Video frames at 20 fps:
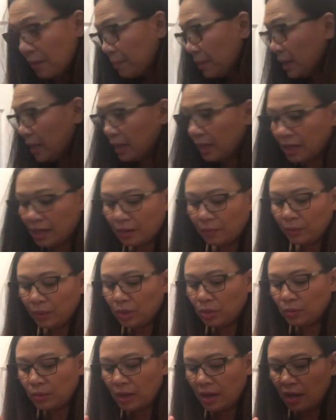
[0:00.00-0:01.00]
But again, we
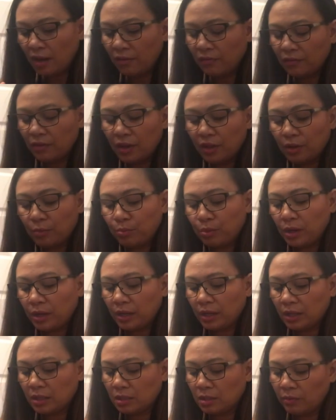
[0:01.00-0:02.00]
do have other
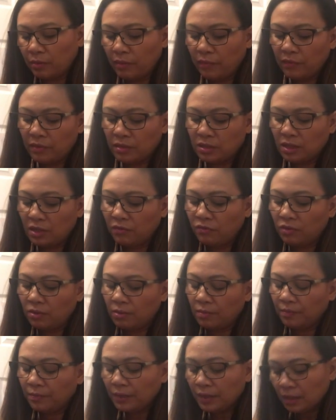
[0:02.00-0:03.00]
products that we received
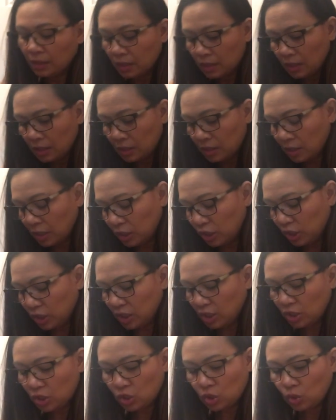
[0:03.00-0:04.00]
from Touch
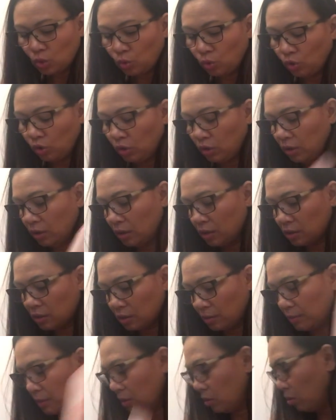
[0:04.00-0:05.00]
and Soul.
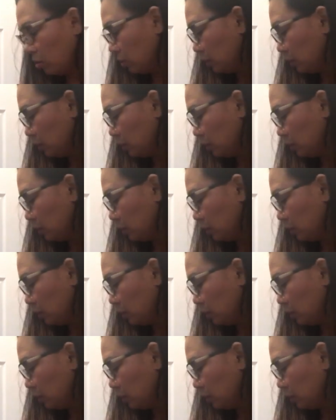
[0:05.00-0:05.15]
So I'm going to